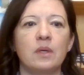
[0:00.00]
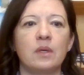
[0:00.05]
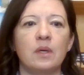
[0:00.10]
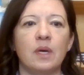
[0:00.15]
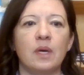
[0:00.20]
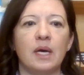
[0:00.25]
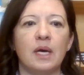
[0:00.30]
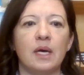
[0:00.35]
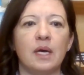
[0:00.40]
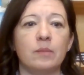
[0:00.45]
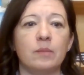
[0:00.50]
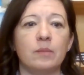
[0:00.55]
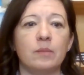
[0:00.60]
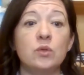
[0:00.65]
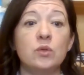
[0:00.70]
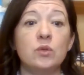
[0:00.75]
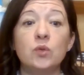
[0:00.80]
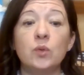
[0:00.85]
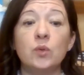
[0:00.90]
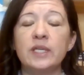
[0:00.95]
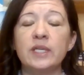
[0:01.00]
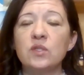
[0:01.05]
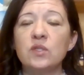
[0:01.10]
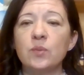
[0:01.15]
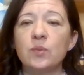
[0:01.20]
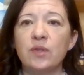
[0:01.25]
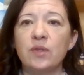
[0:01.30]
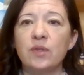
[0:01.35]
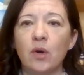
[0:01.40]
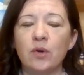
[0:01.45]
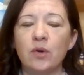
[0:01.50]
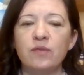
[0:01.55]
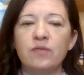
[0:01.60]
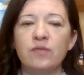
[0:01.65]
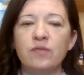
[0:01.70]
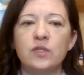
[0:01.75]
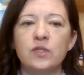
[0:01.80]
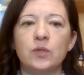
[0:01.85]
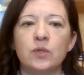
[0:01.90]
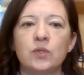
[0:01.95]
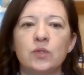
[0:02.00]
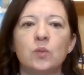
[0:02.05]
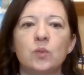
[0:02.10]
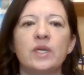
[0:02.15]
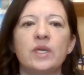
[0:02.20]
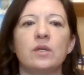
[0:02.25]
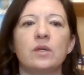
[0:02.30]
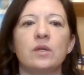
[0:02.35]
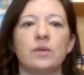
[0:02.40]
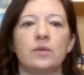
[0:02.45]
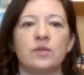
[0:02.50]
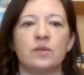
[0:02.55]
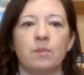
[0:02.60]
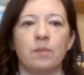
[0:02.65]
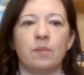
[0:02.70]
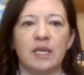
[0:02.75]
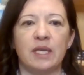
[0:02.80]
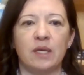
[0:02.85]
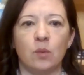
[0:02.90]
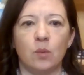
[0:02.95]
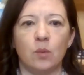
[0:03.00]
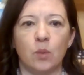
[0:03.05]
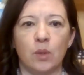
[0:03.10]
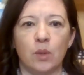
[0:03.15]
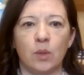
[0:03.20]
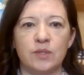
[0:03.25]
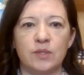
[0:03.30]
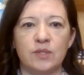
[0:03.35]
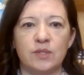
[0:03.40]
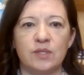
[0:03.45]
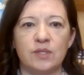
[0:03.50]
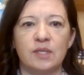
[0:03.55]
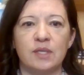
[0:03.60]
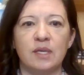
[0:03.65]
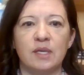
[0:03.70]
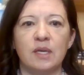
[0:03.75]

Do drinks with artificial sweeteners make it worse?